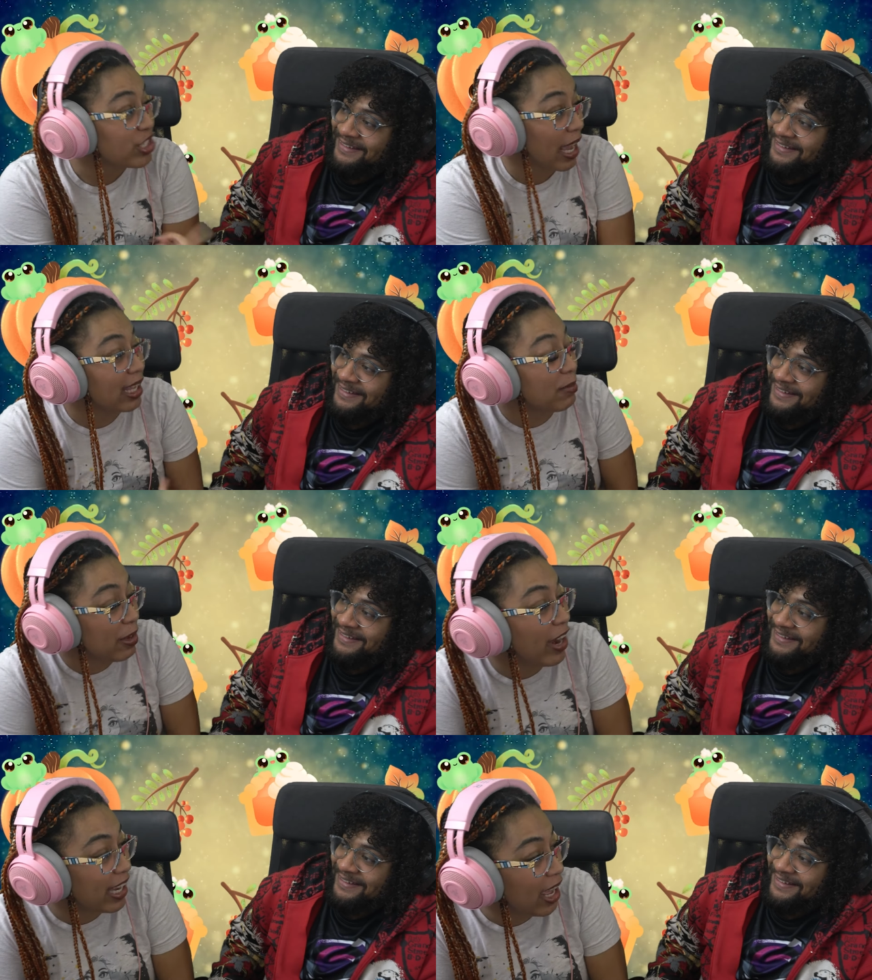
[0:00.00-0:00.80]
Speaker 1: you're telling me
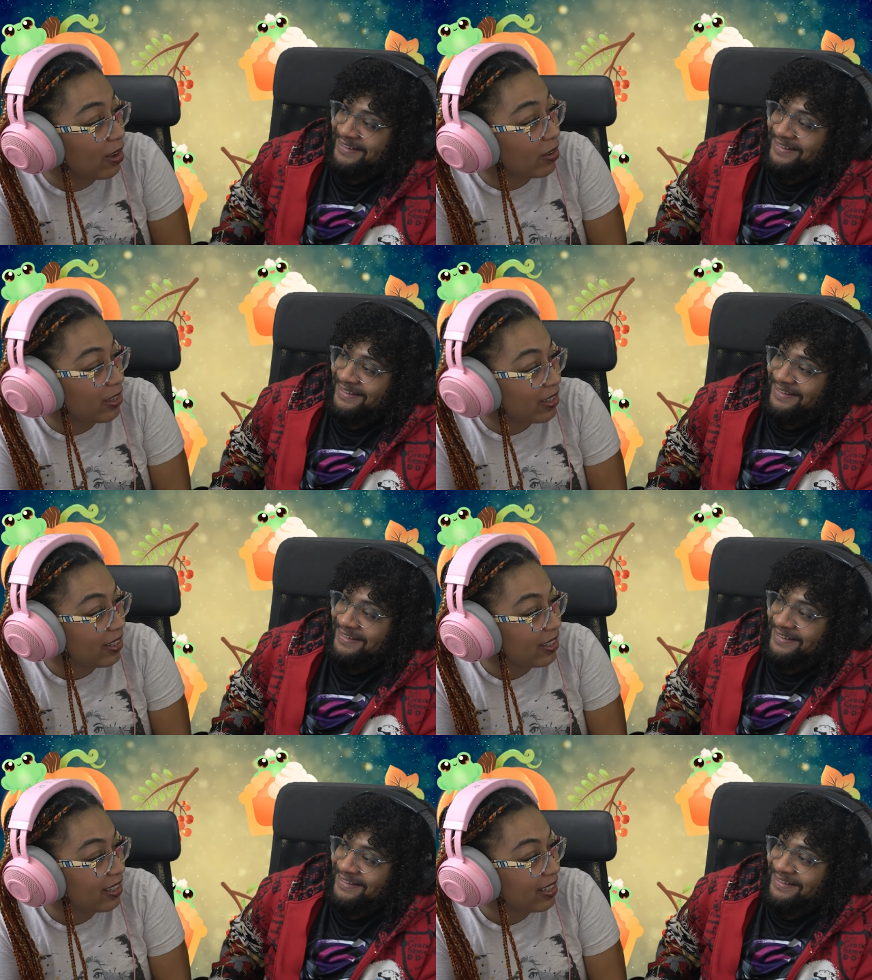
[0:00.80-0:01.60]
right now?
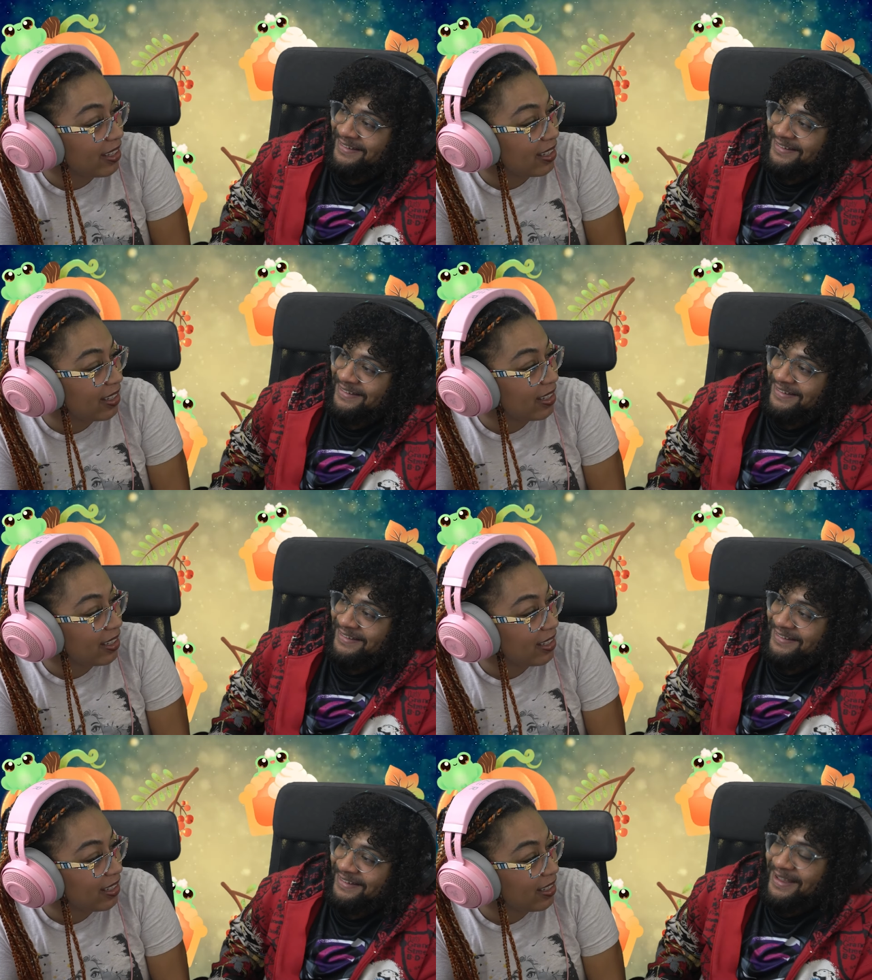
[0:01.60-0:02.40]

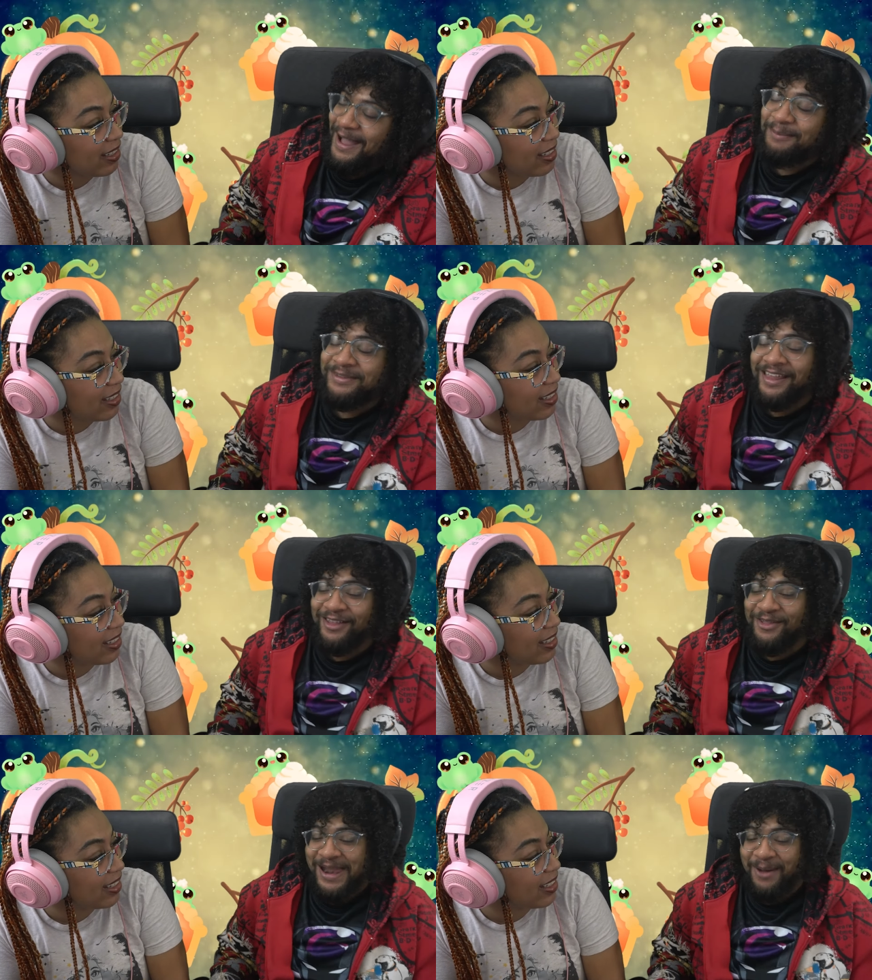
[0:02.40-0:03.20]
Speaker 2: I'm
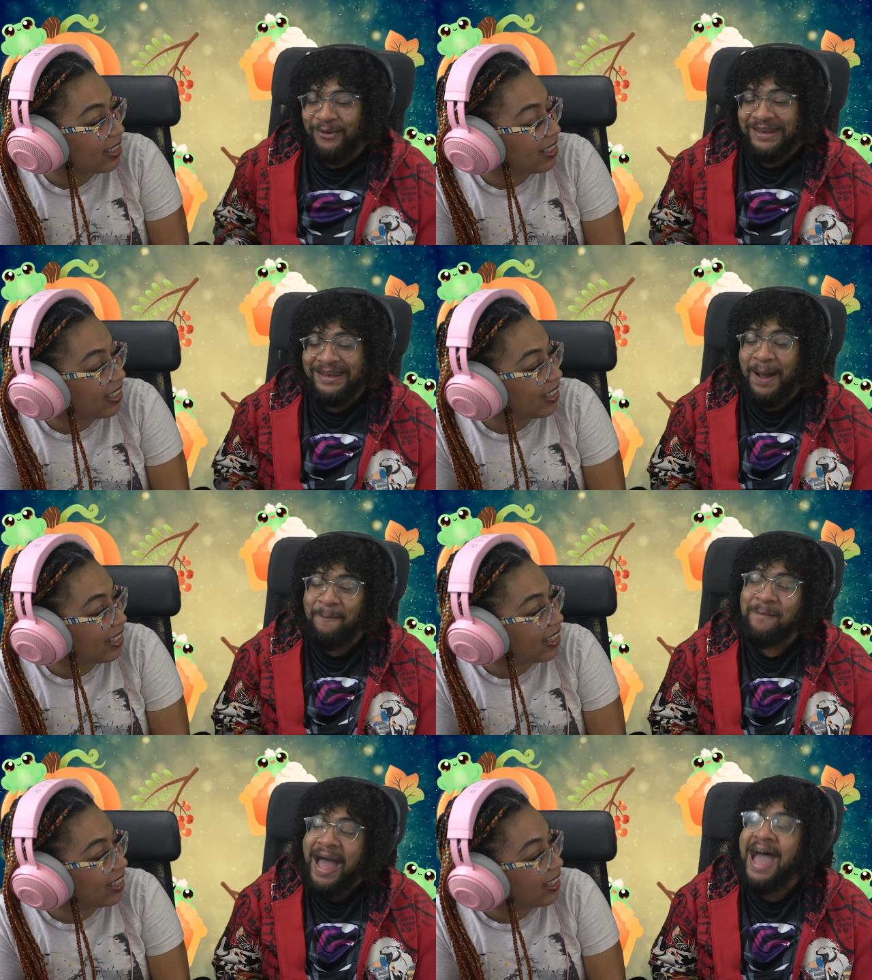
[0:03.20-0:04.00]
telling you that I wouldn't
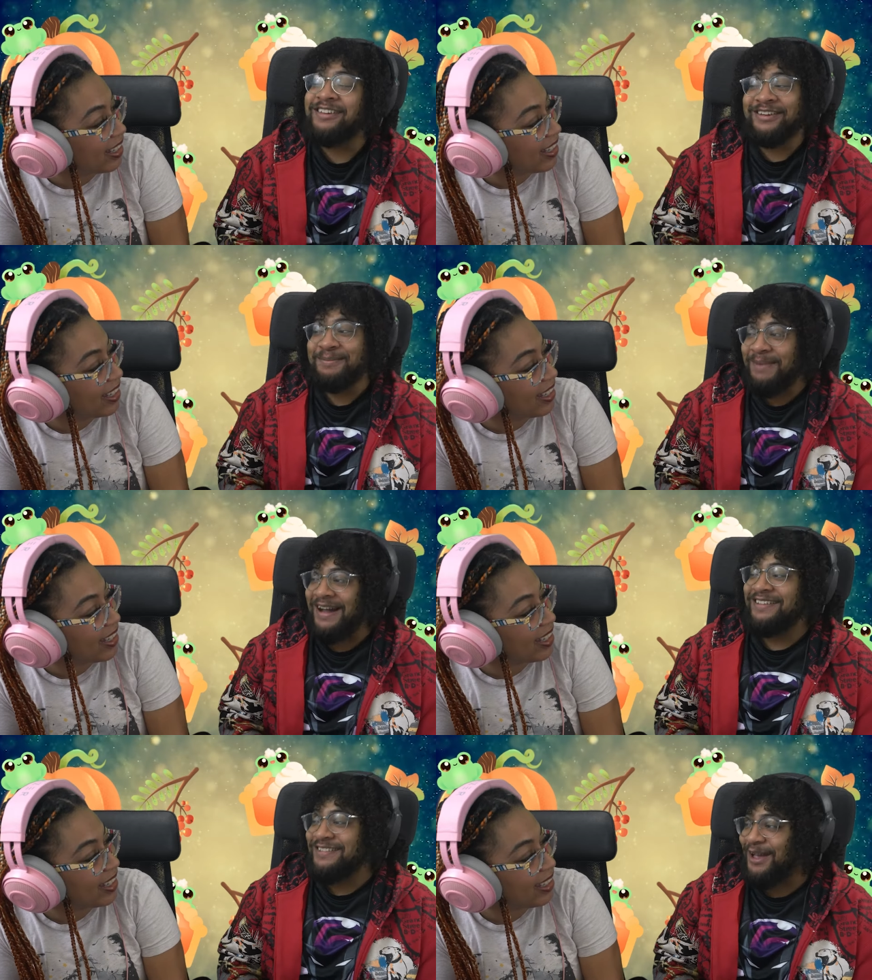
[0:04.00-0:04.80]
imagine
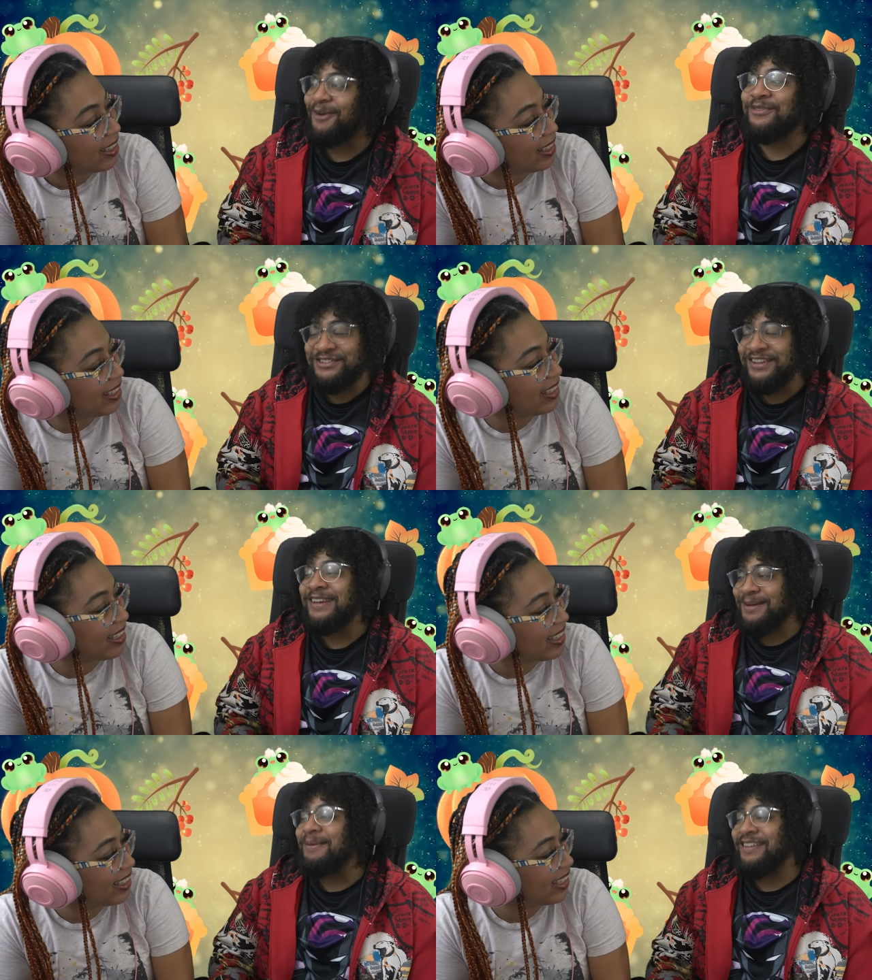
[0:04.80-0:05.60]
myself
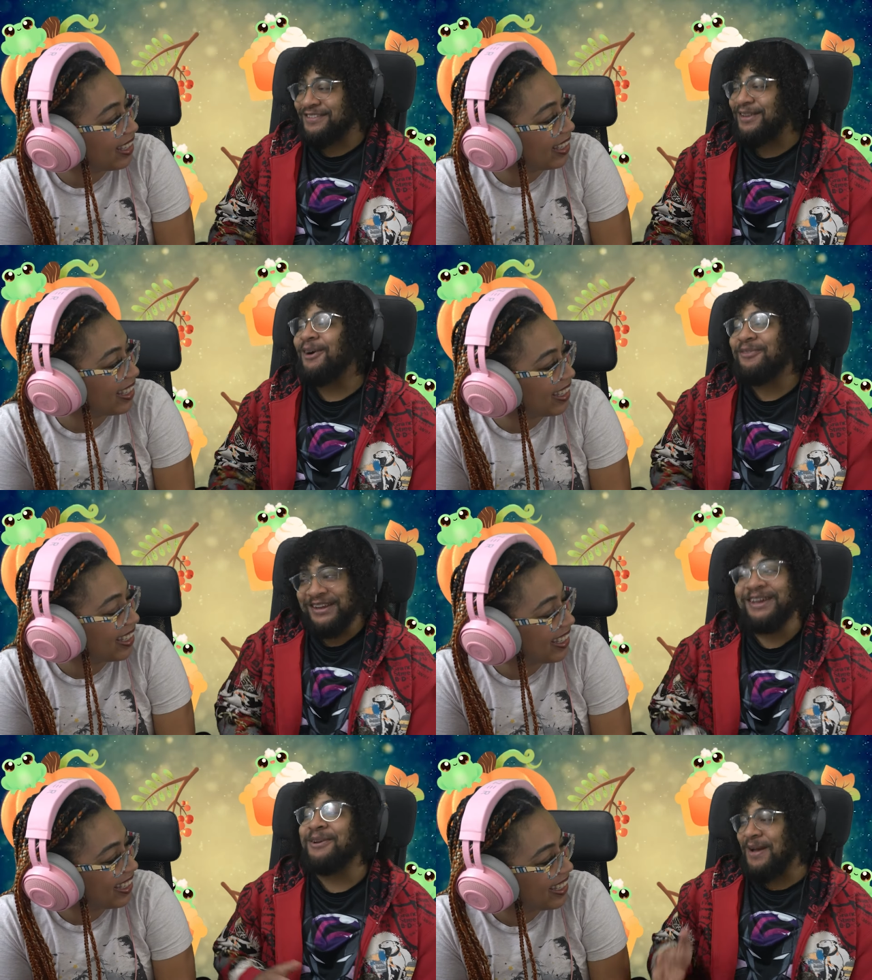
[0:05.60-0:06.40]
shitting myself
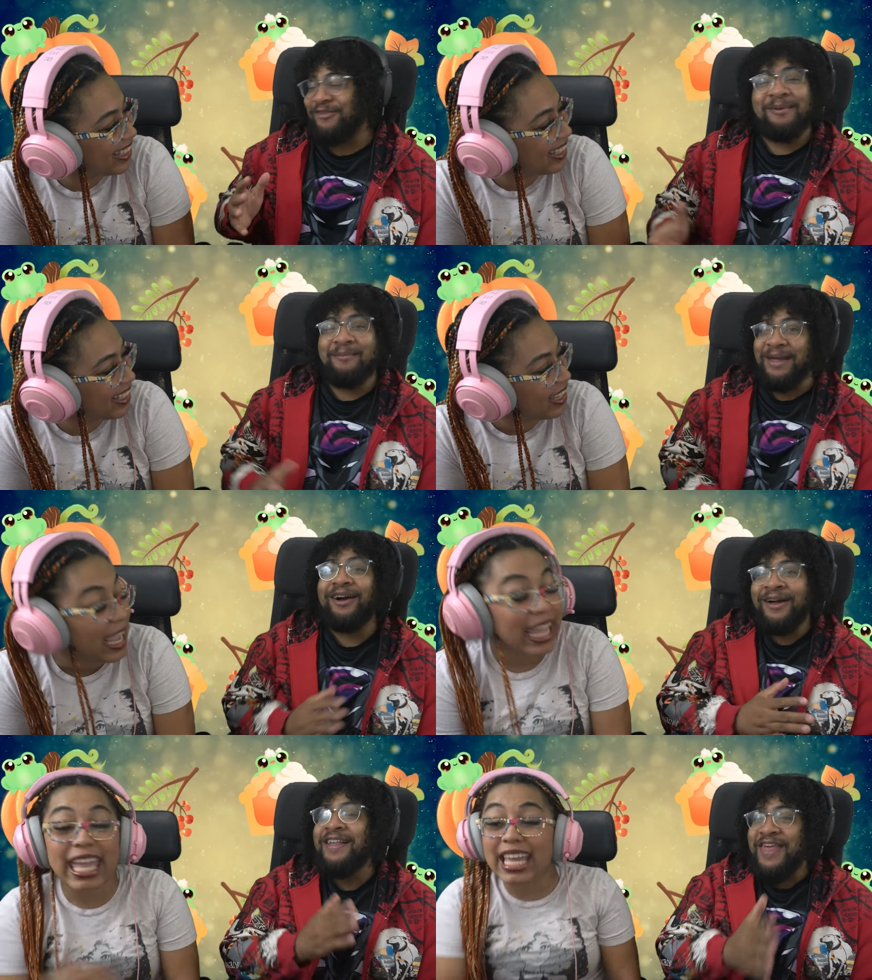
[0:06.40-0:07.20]
to get away from a
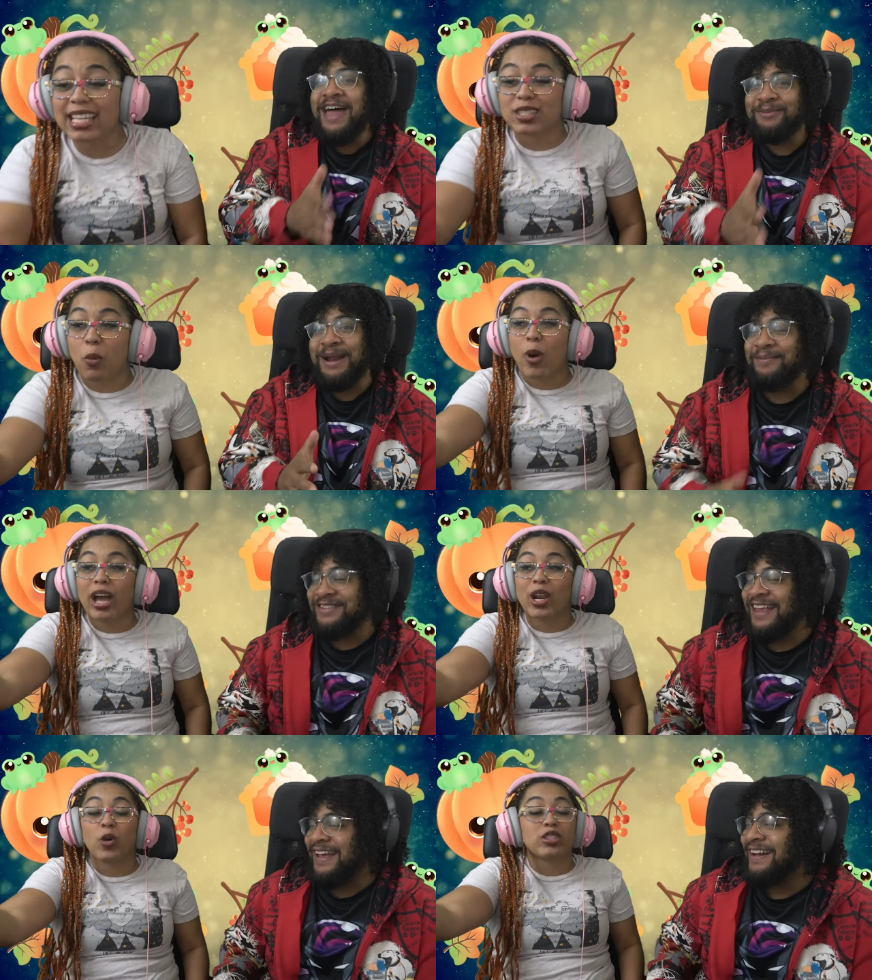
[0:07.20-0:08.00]
bear. He's That's what I'm one
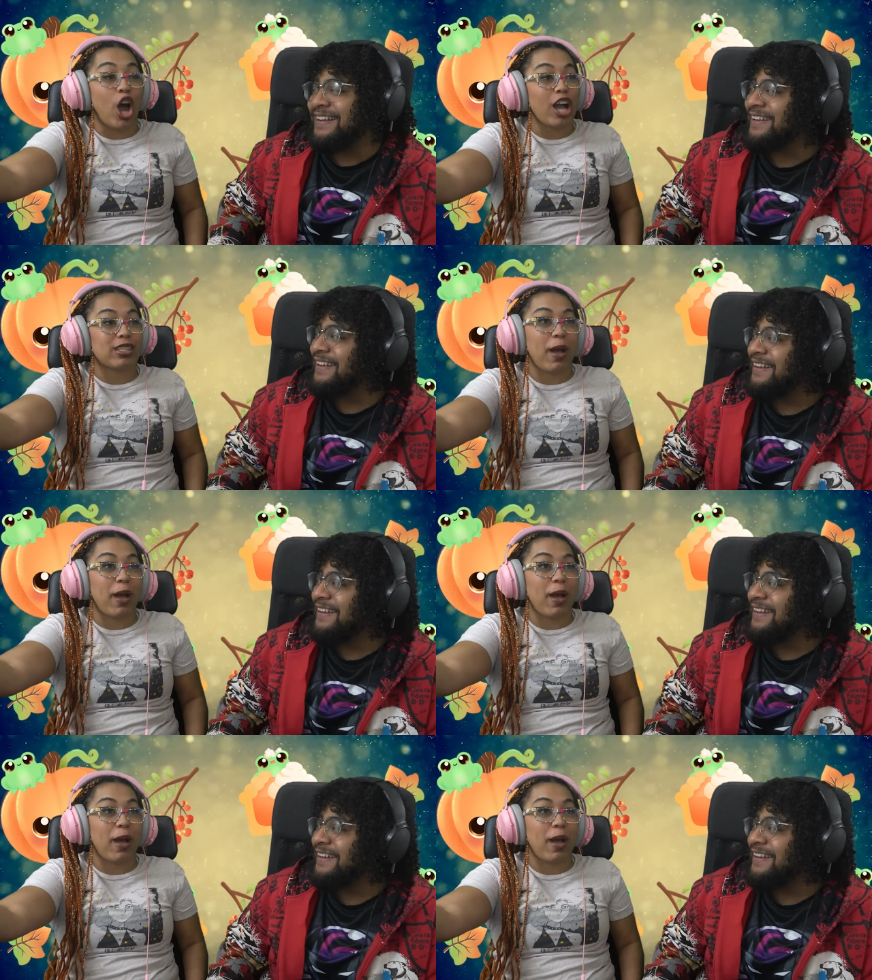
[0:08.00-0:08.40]
saying. who
Speaker 1: talked